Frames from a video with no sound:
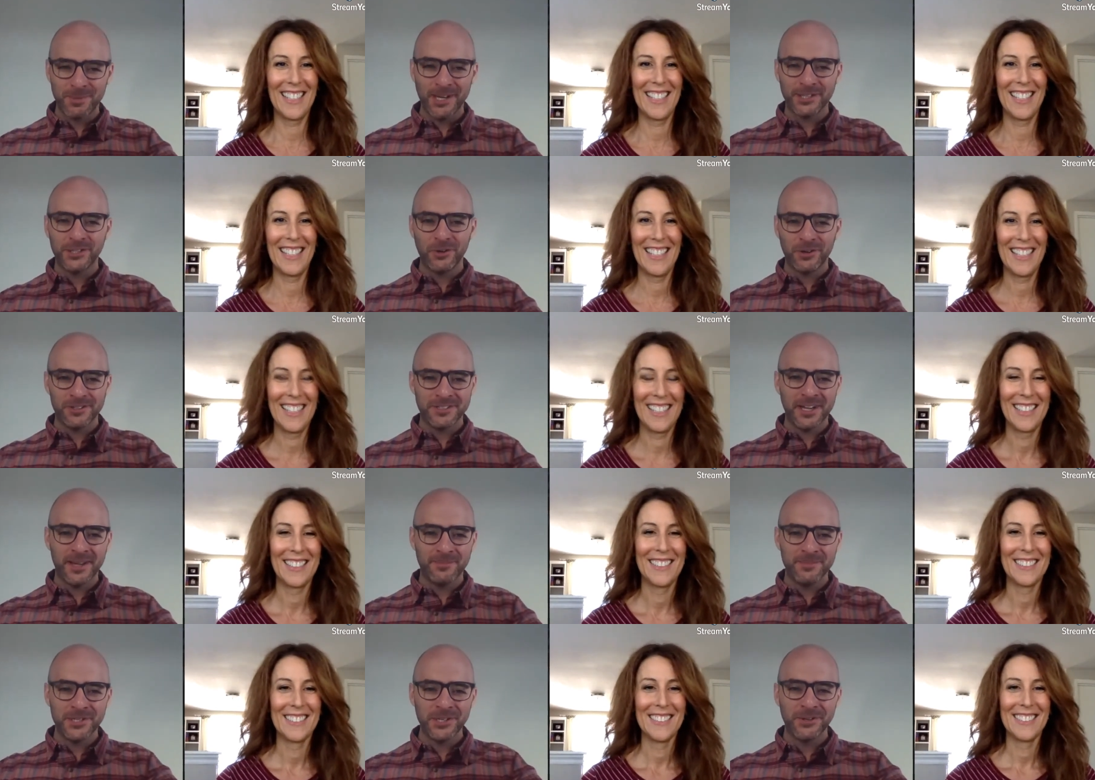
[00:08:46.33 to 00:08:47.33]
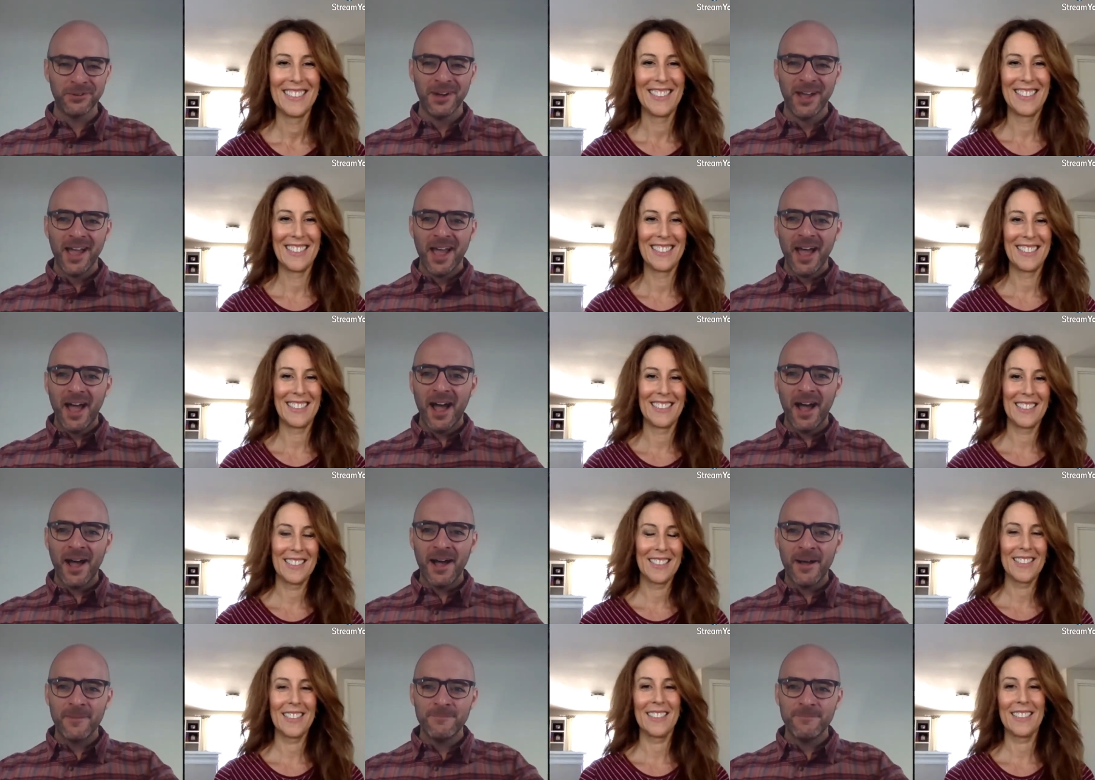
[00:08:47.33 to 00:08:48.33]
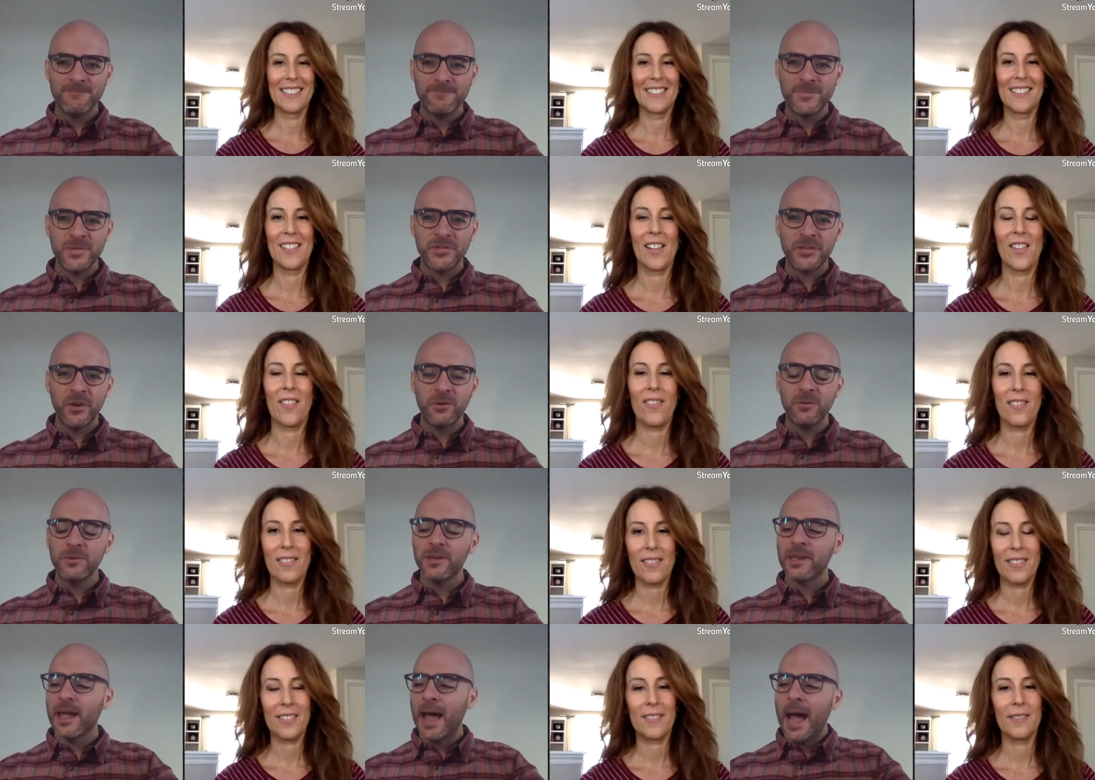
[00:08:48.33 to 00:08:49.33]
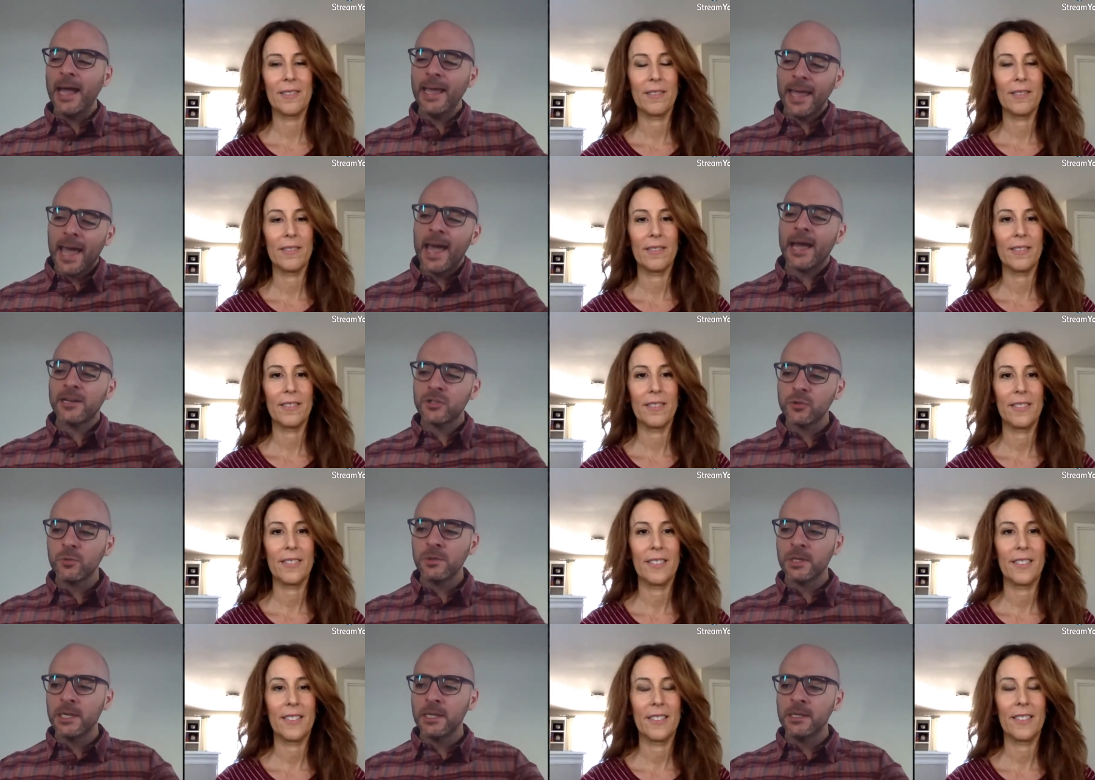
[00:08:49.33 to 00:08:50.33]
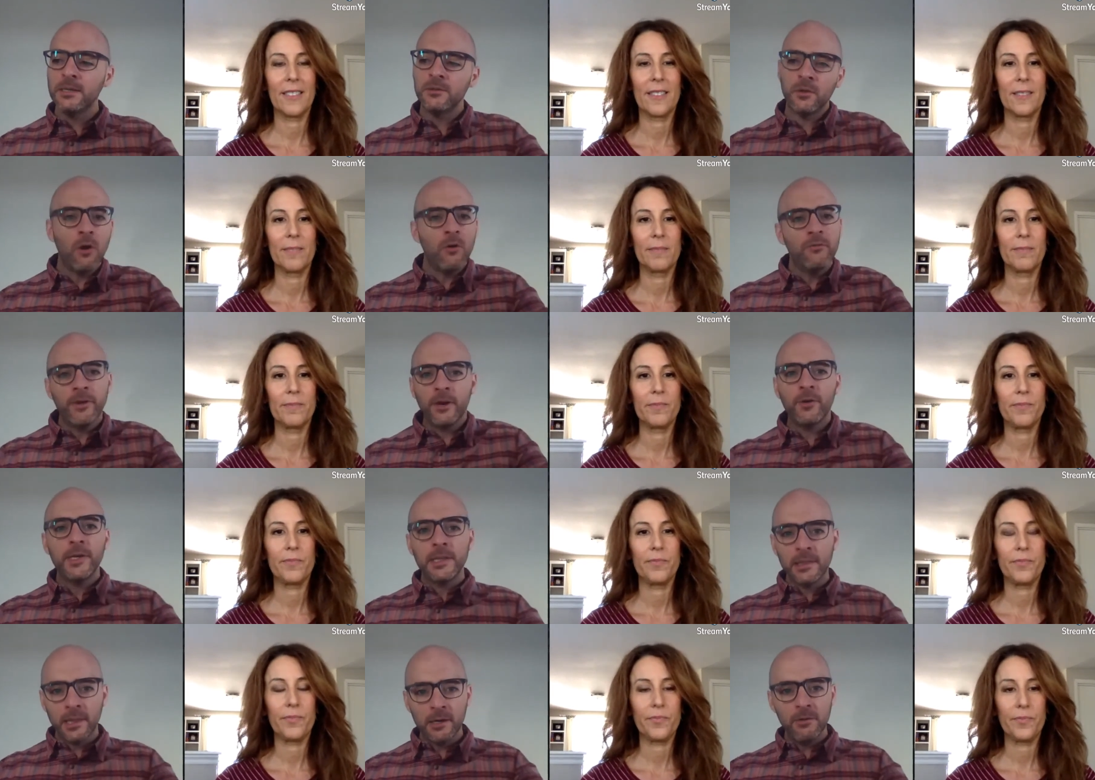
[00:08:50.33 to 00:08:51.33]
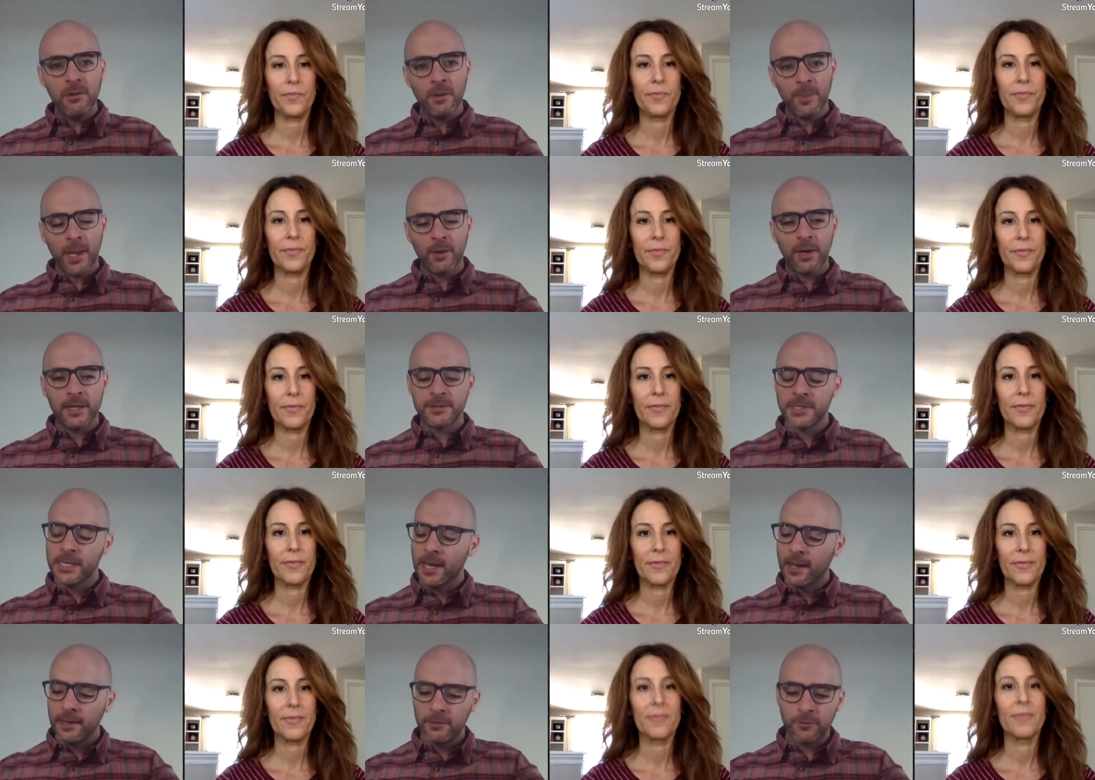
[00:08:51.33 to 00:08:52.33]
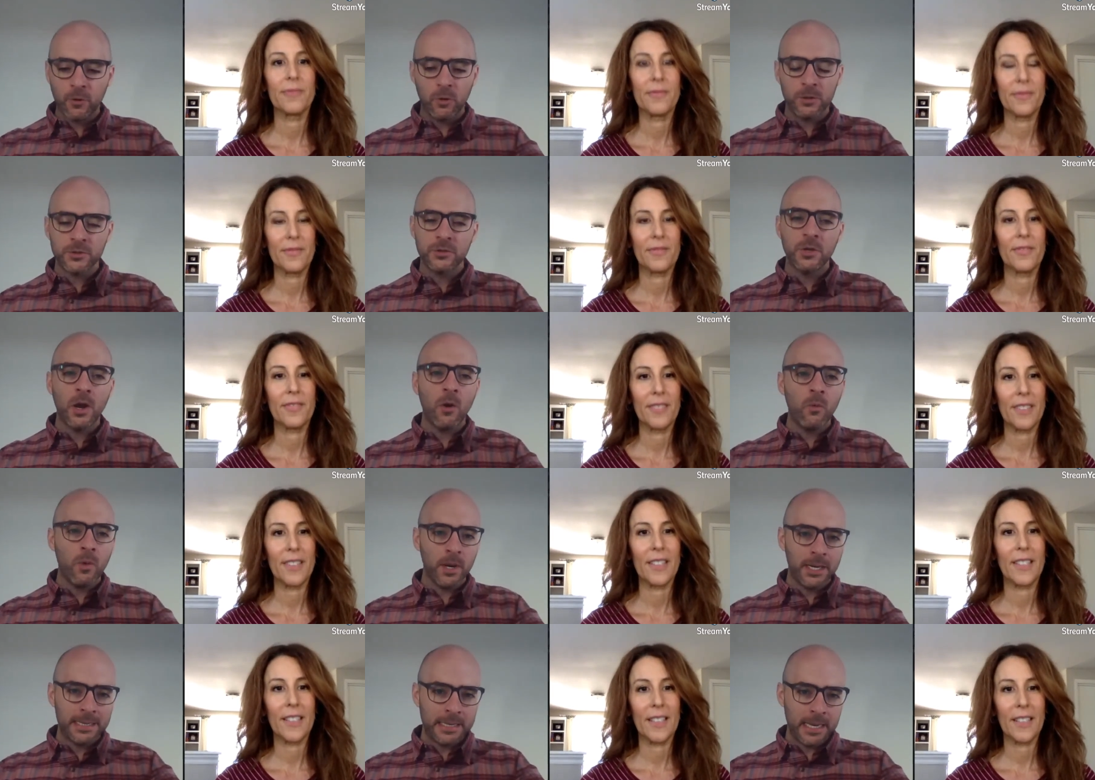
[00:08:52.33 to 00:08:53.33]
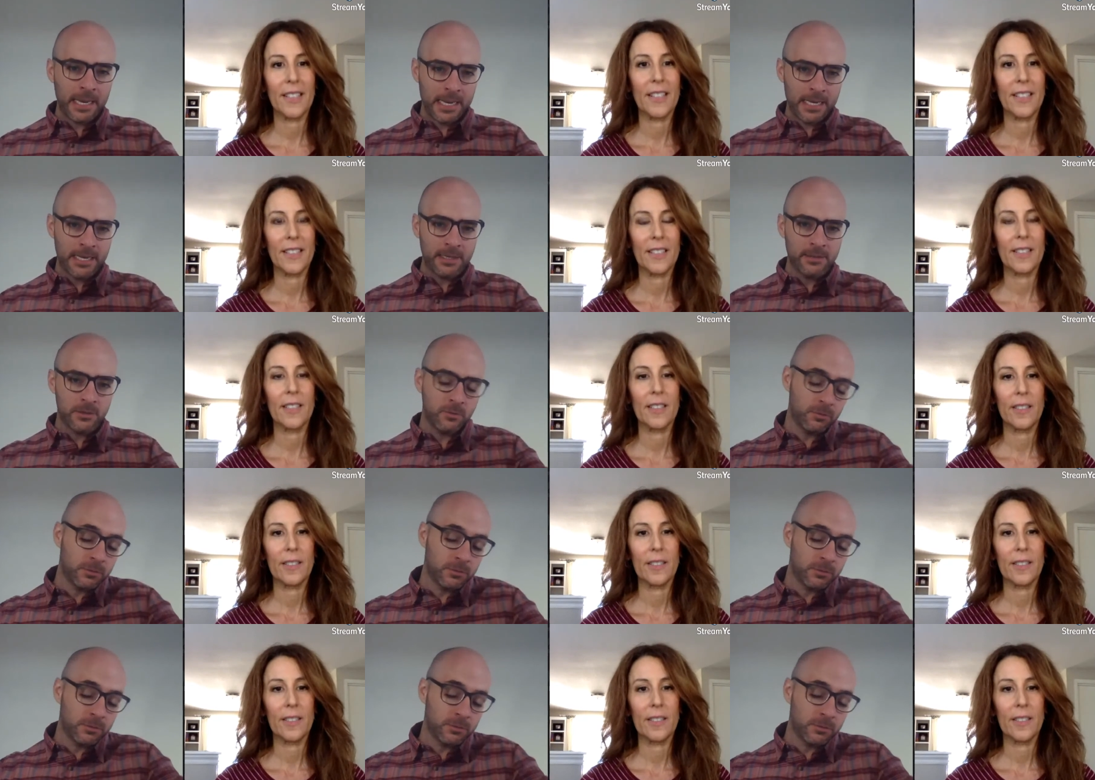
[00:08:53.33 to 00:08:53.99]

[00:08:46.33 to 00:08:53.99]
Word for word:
Speaker 1: respect your time too. Um, so I actually know very little about Etsy. I, of course, know what it is.